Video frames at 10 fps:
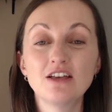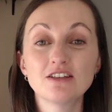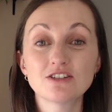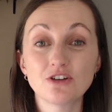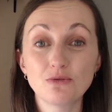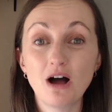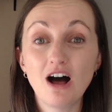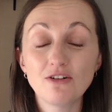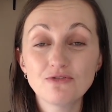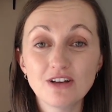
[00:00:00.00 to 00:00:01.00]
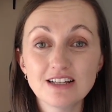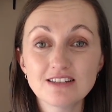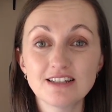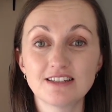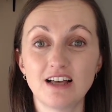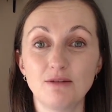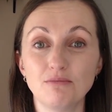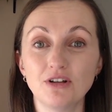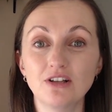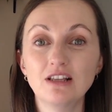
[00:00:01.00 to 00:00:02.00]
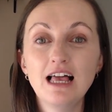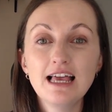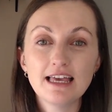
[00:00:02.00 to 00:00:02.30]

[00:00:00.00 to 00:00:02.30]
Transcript: So our first example